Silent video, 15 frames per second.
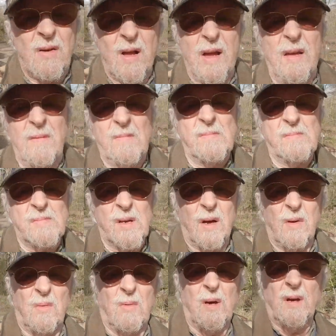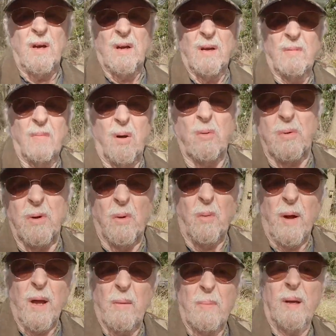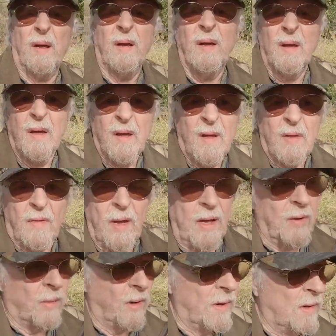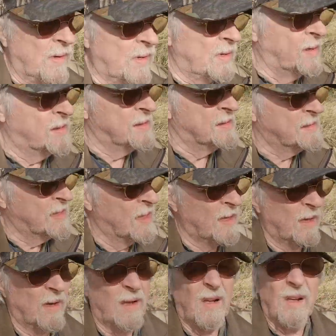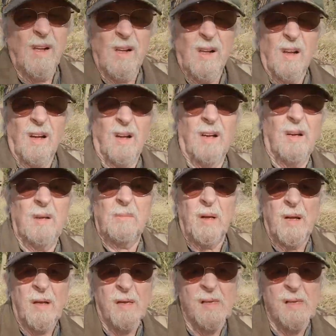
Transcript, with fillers: okay, so uh, I'll do away a bit. There you are. Um,